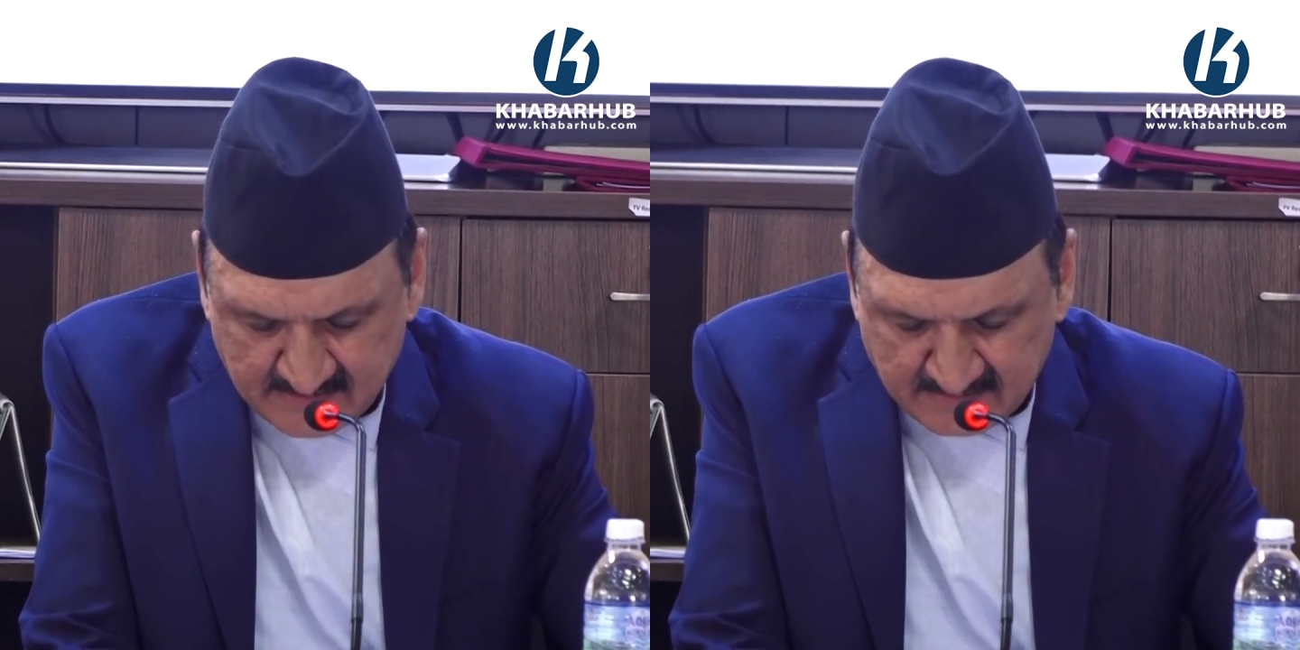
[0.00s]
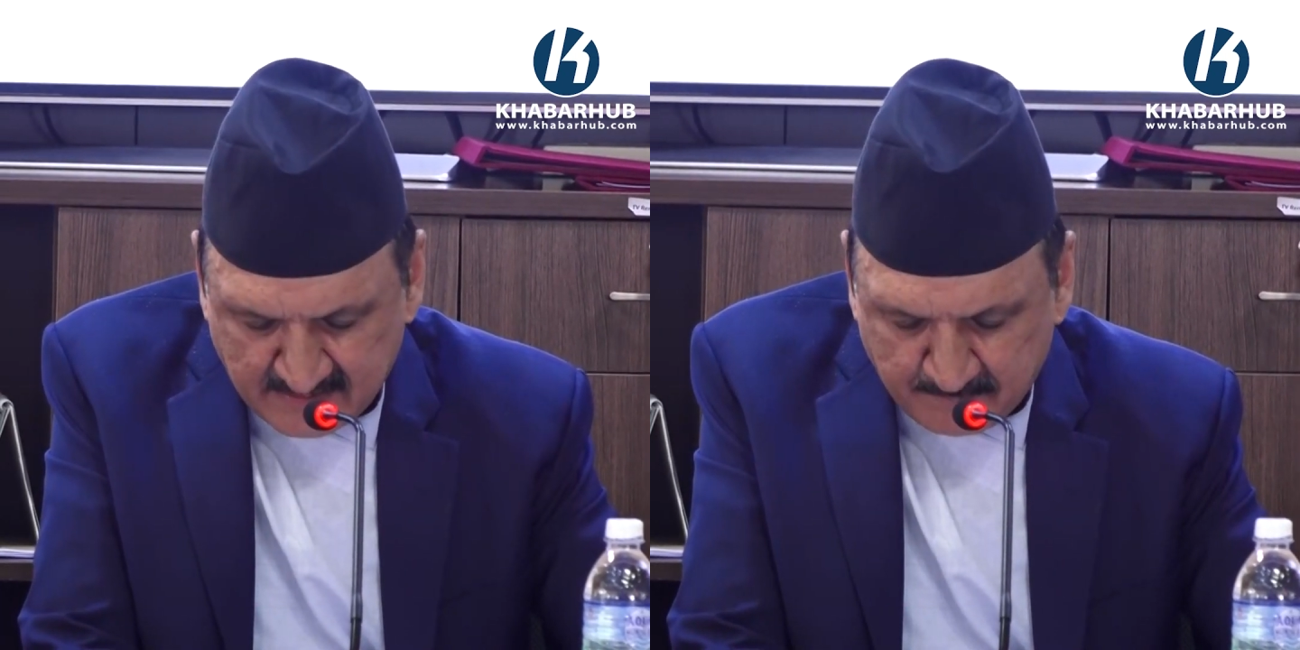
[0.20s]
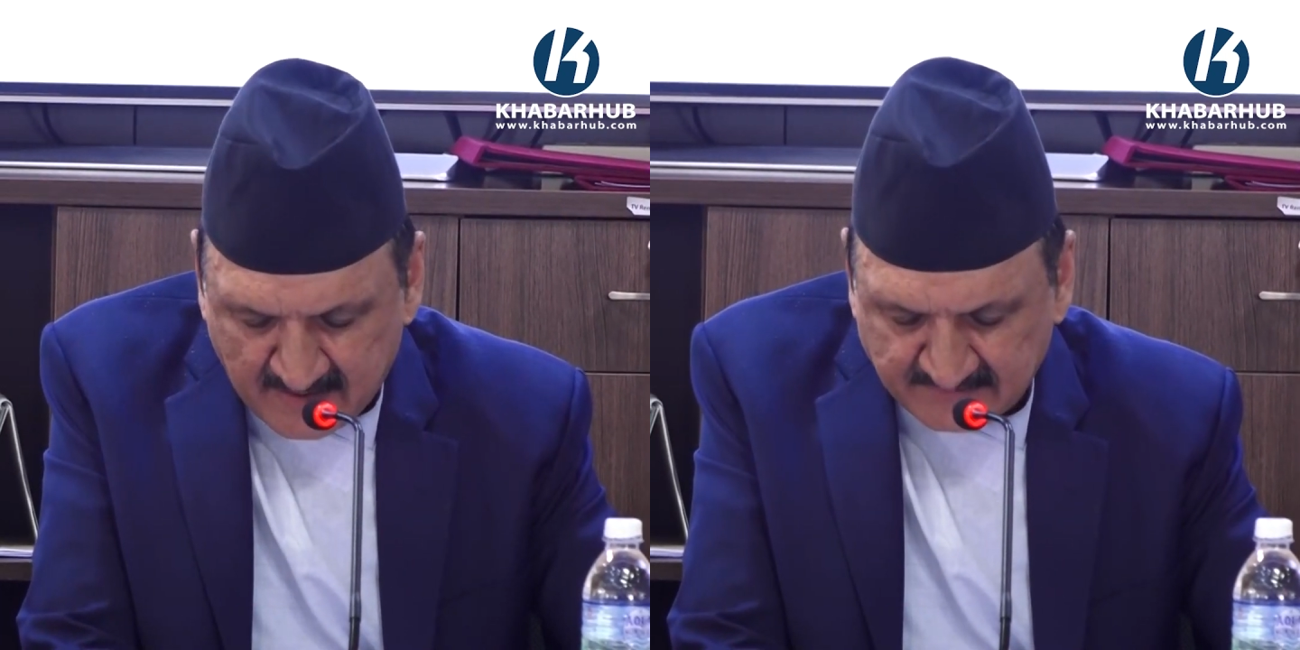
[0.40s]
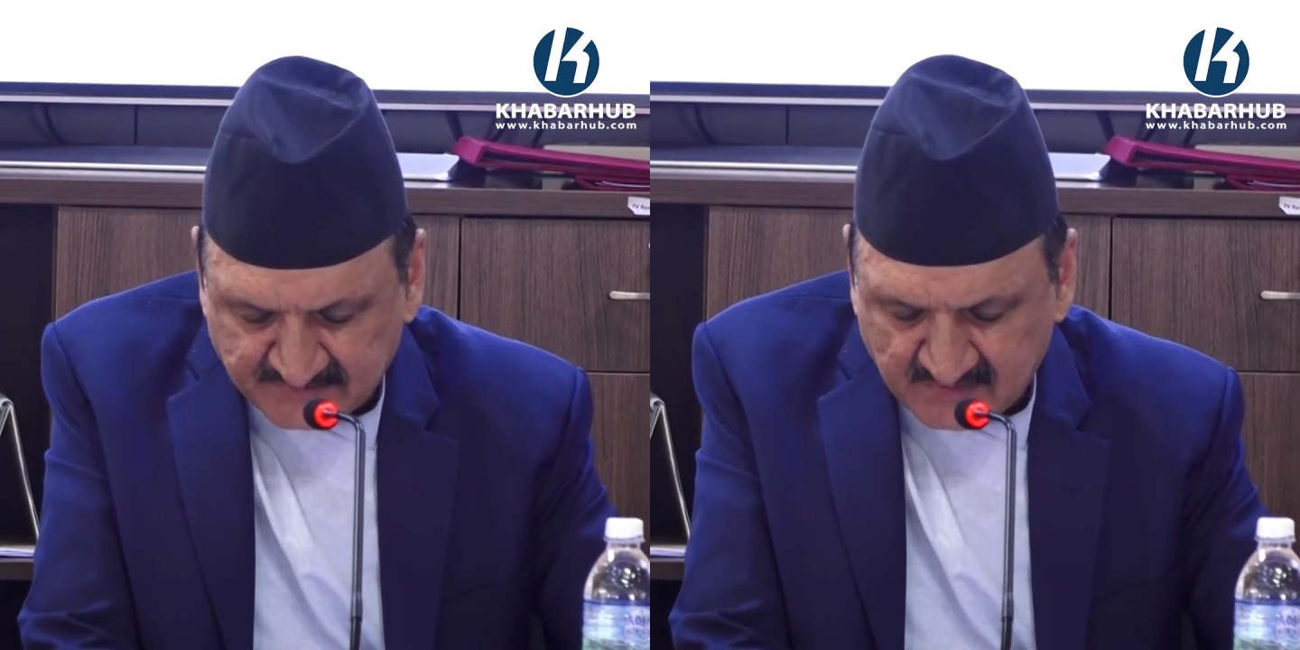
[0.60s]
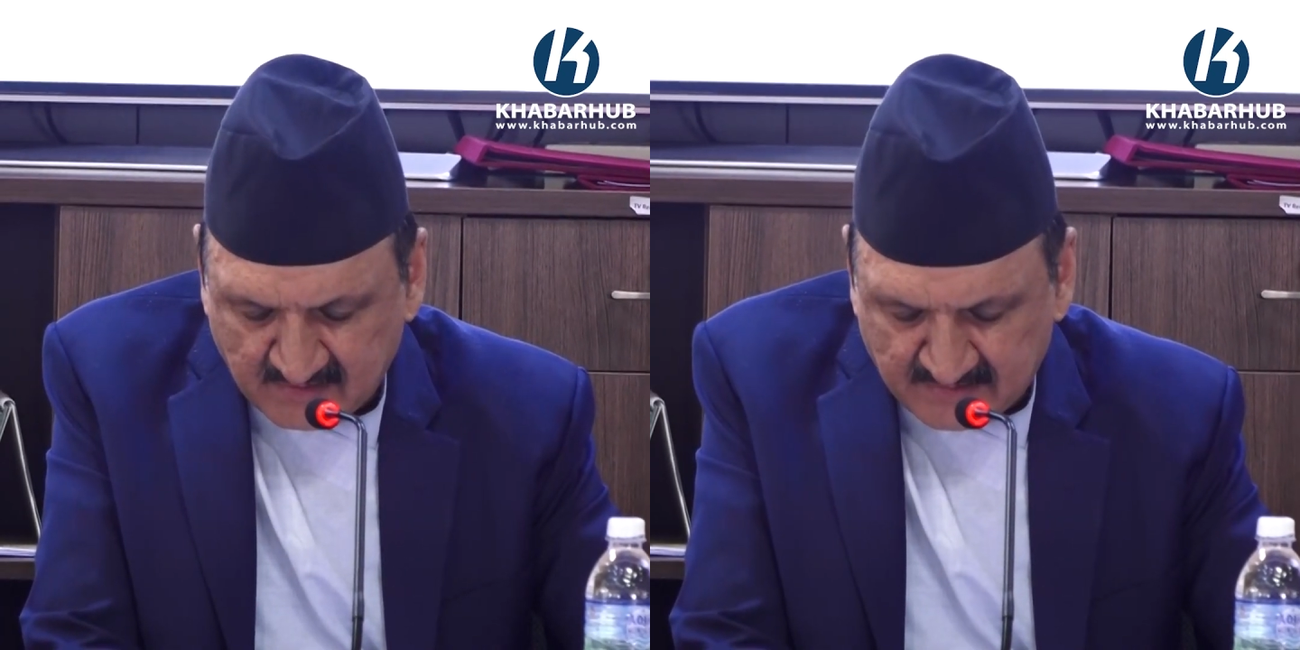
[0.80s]

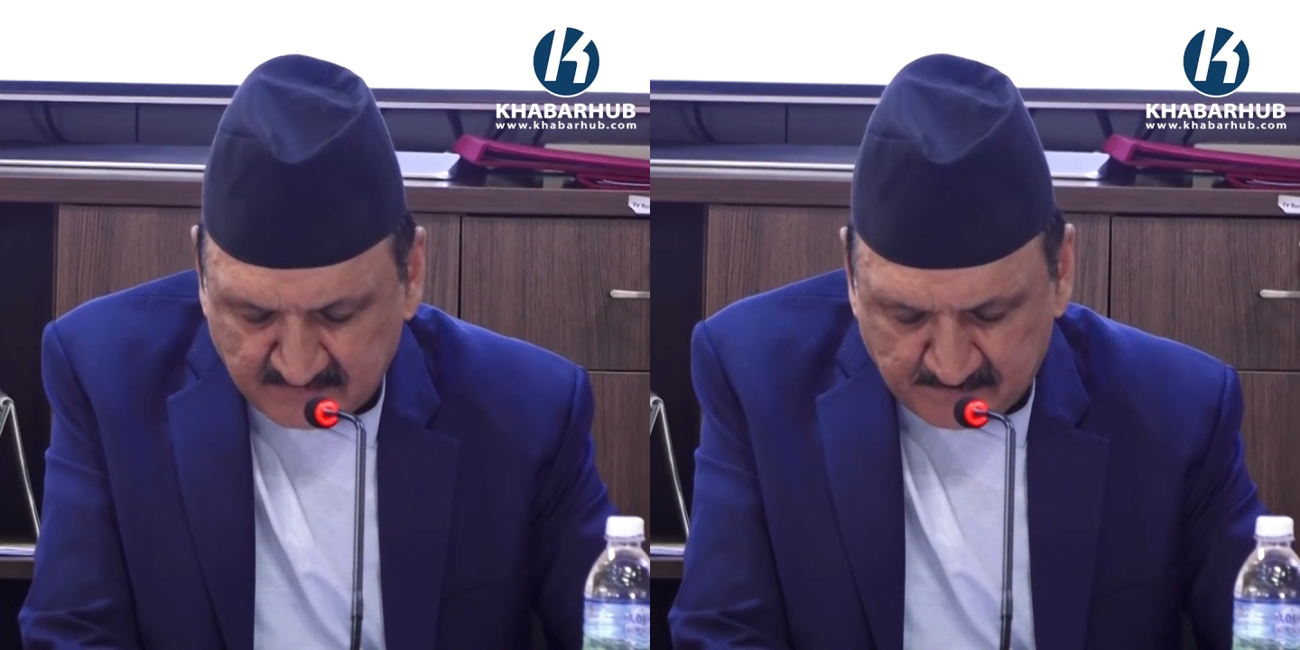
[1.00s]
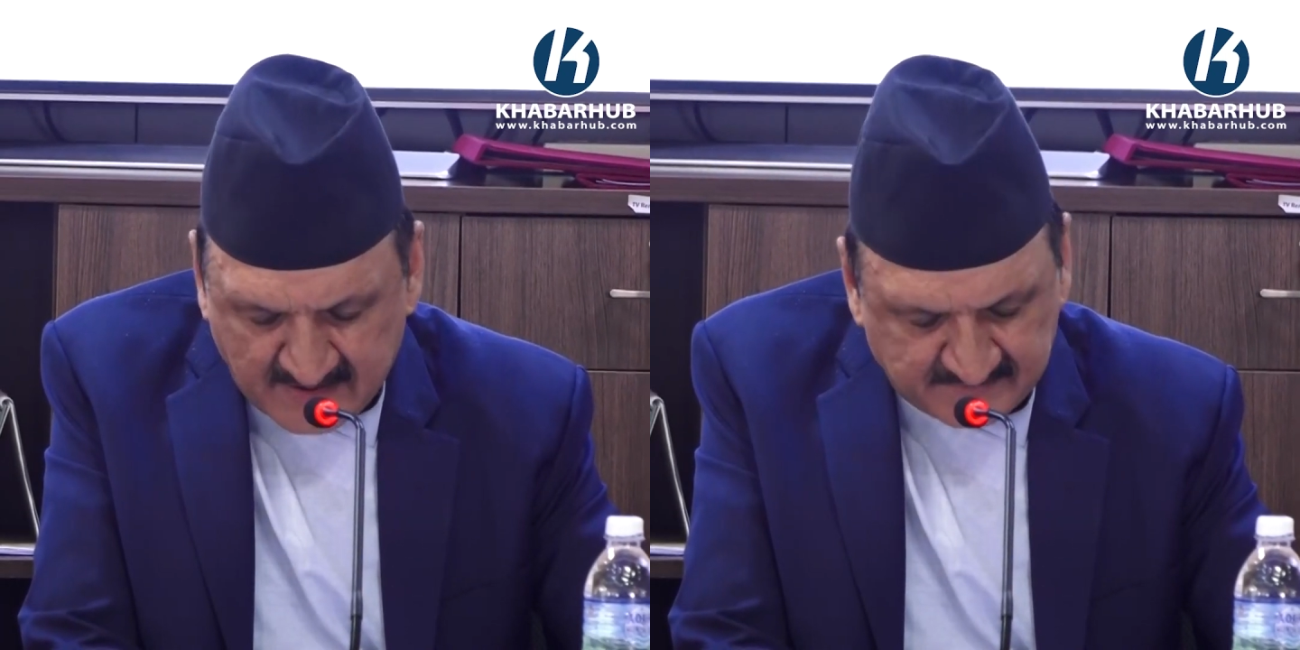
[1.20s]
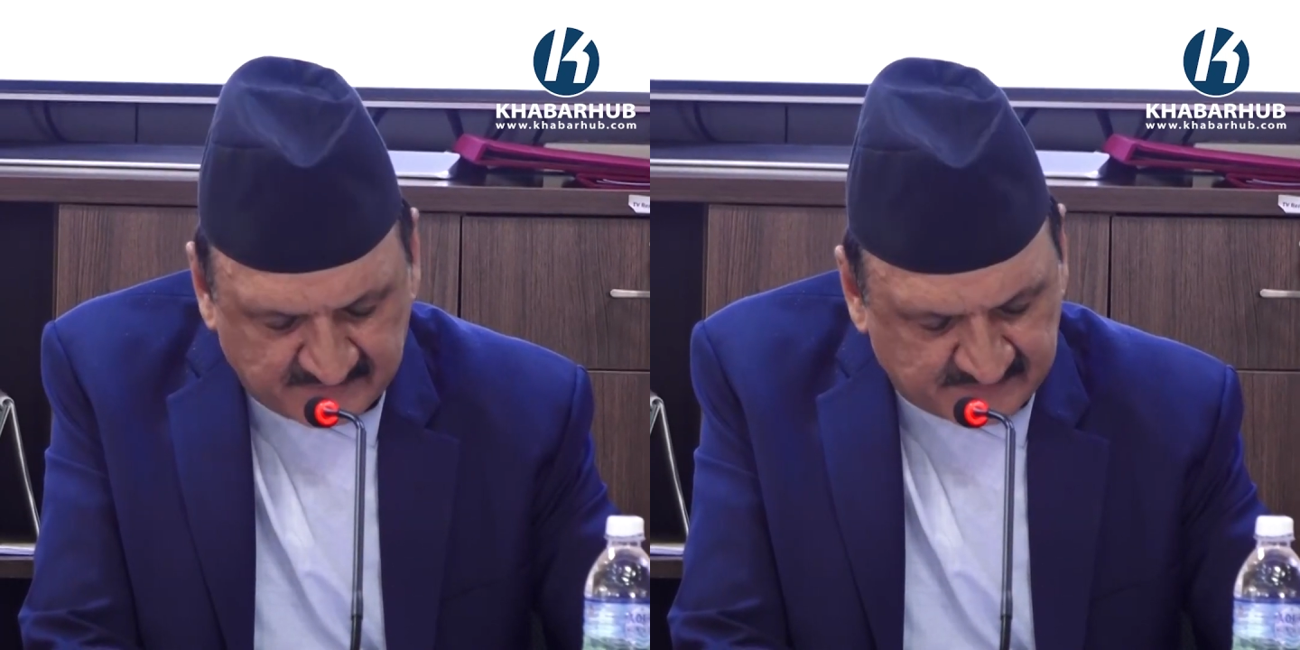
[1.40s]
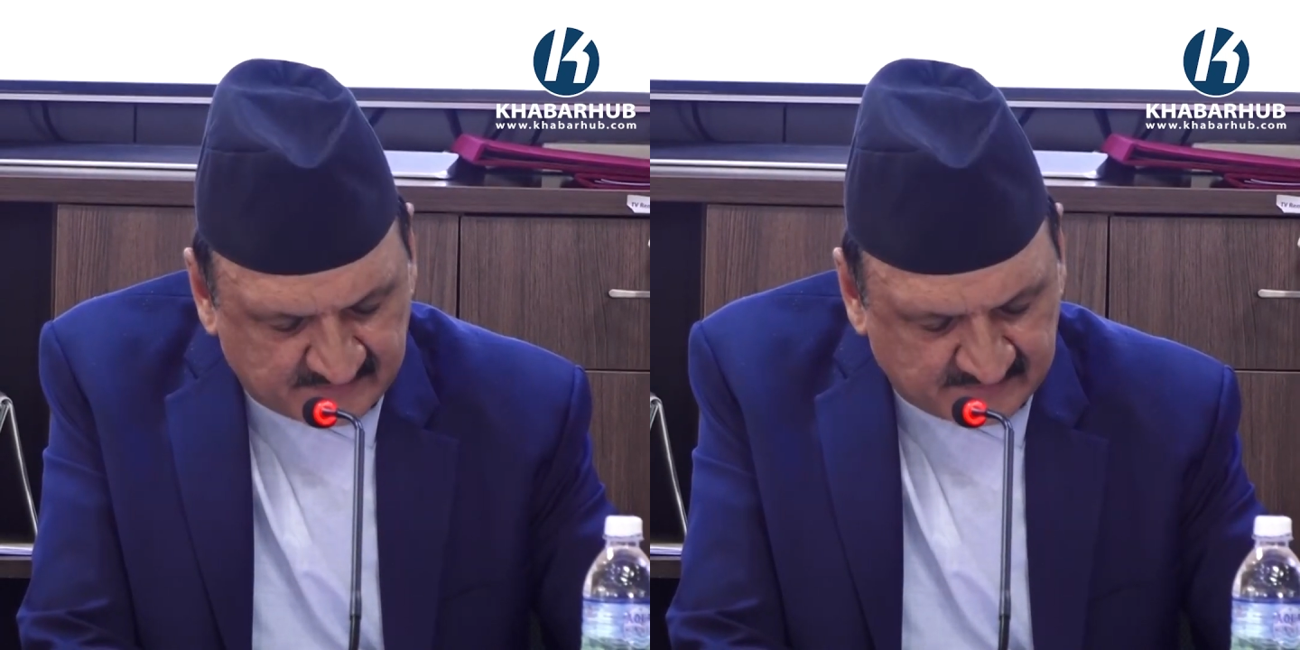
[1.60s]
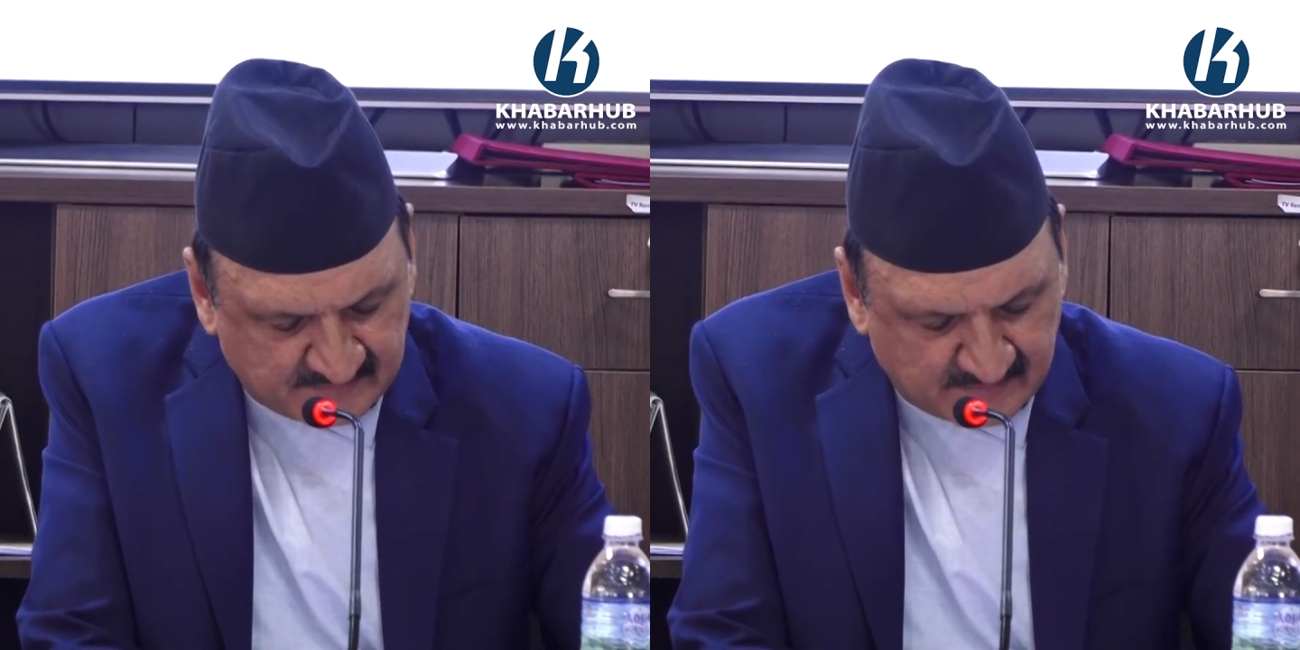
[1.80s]
Nepal's current
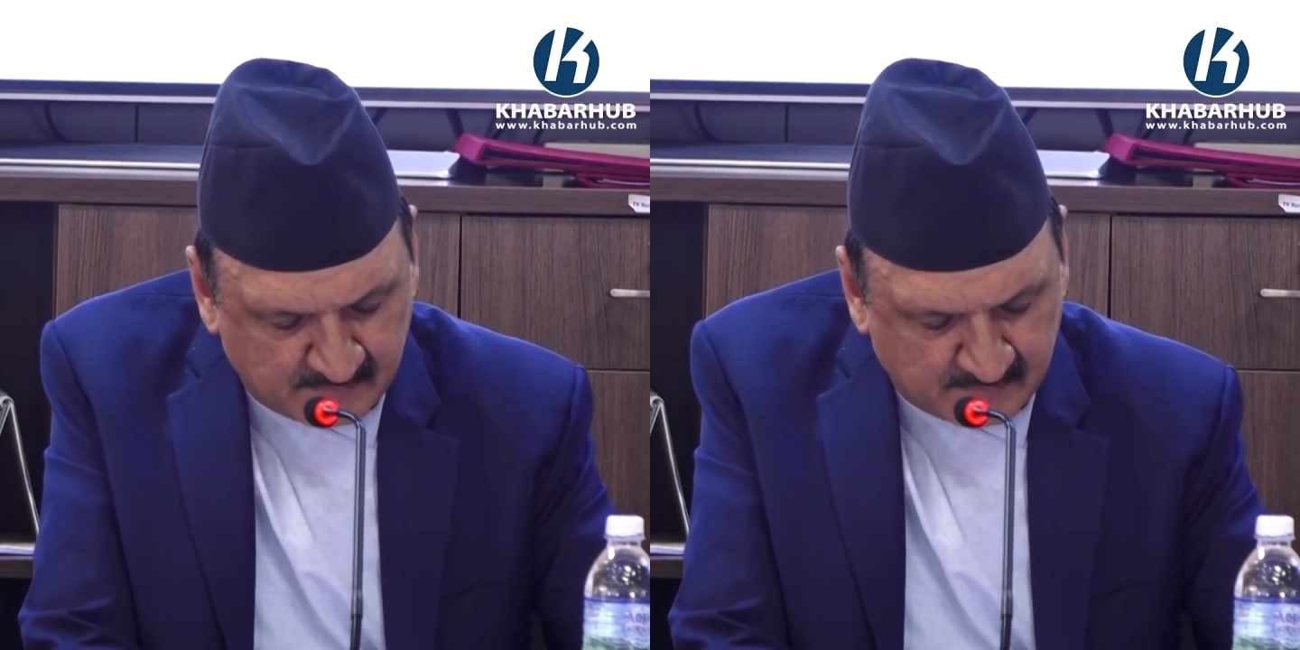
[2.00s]
practices in the